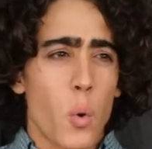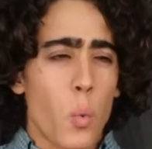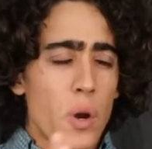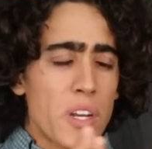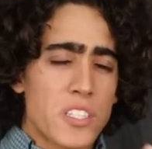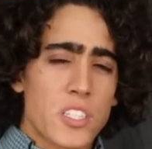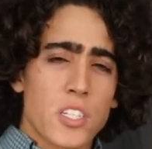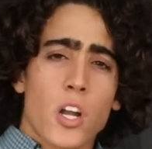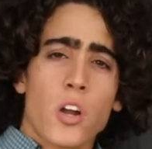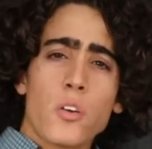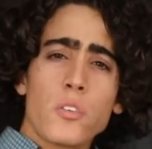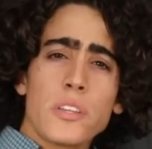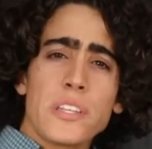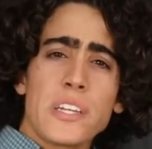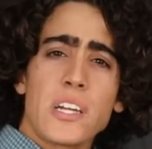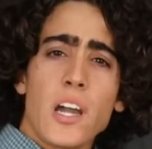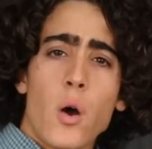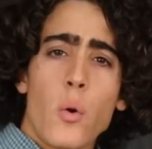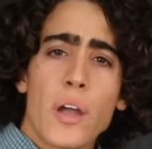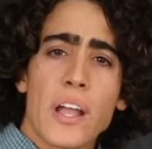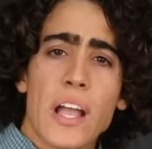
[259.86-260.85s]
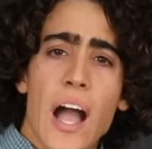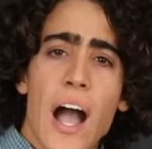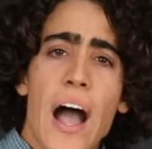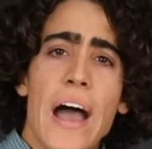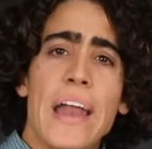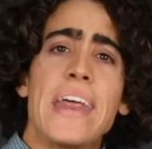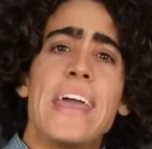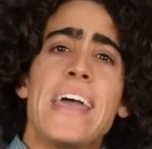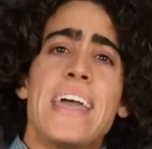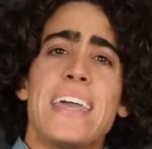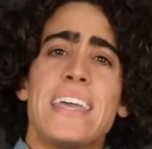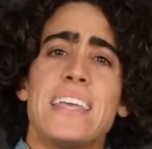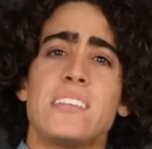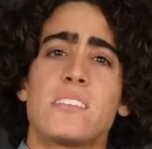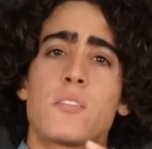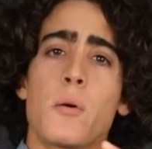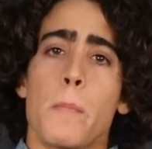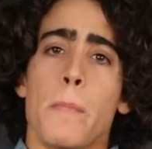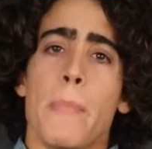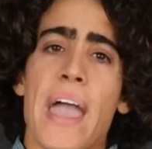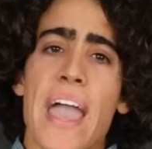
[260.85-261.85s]
know, what is currently going on is
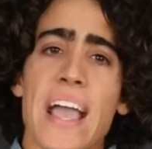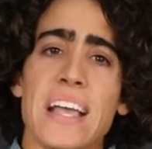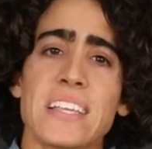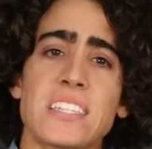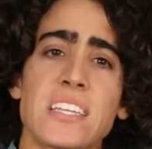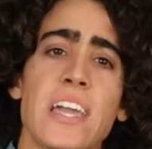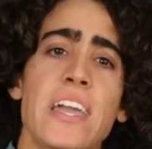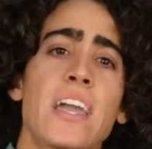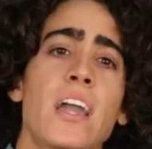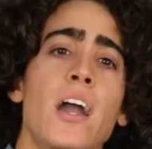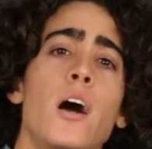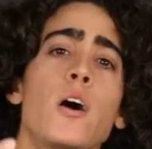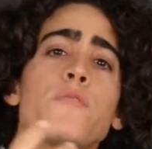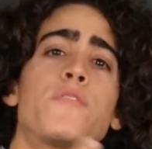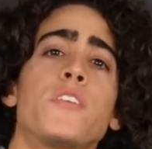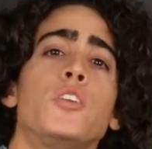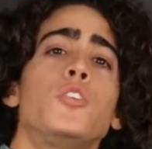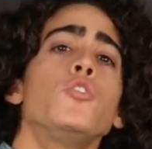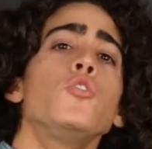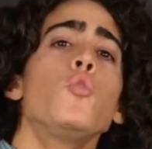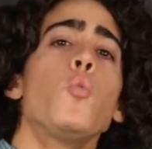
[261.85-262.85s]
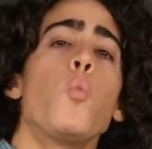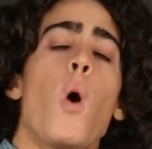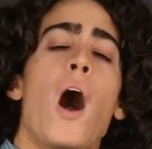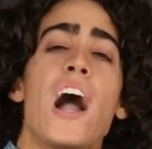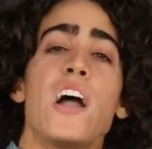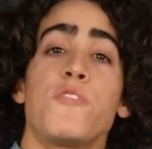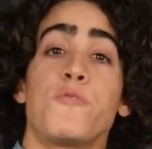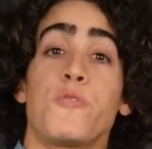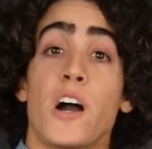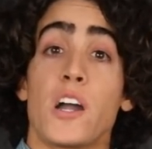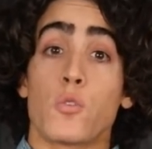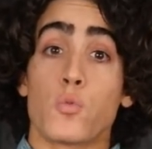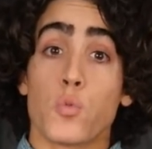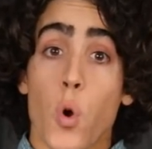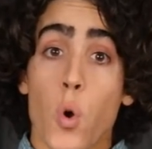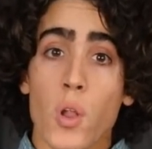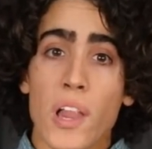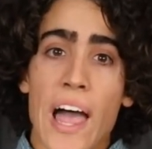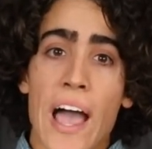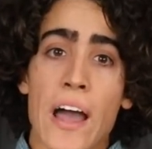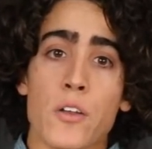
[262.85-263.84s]
the masking of the new Wi-Fi
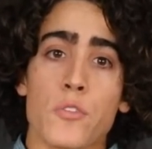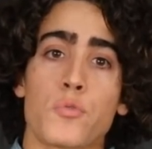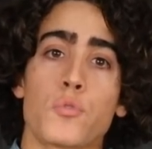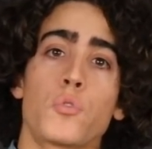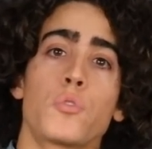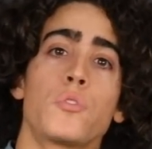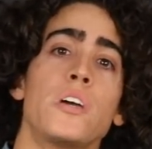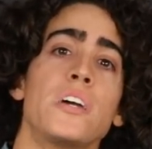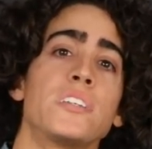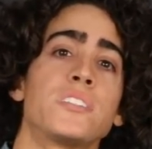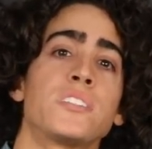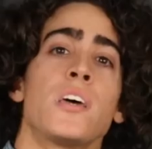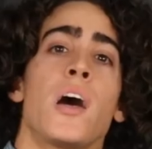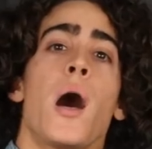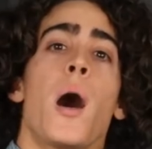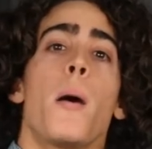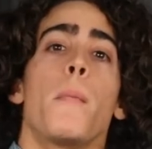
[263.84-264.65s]
rollout through this